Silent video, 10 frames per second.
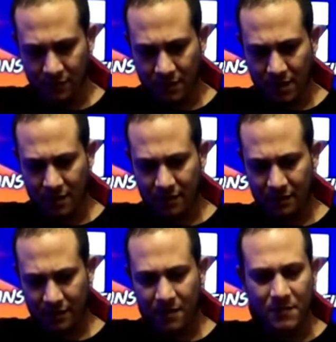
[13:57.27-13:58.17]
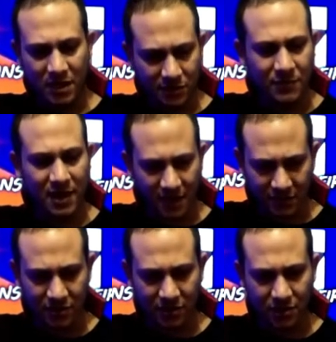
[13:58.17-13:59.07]
It makes me
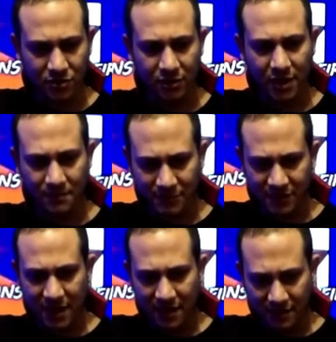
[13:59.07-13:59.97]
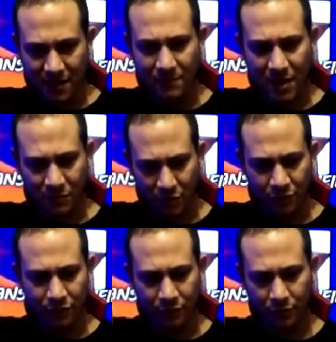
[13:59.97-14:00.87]
existentially upset that my bro
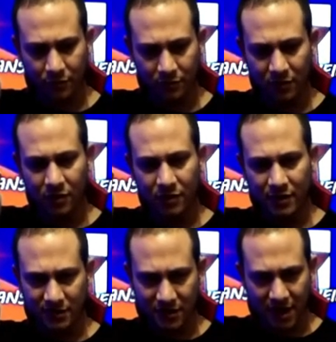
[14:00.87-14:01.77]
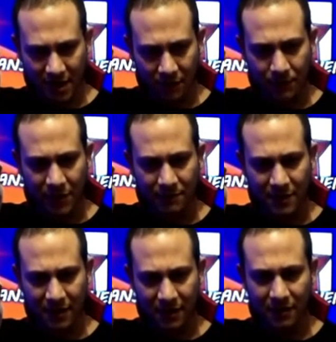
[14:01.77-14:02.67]
Thor isn't helping me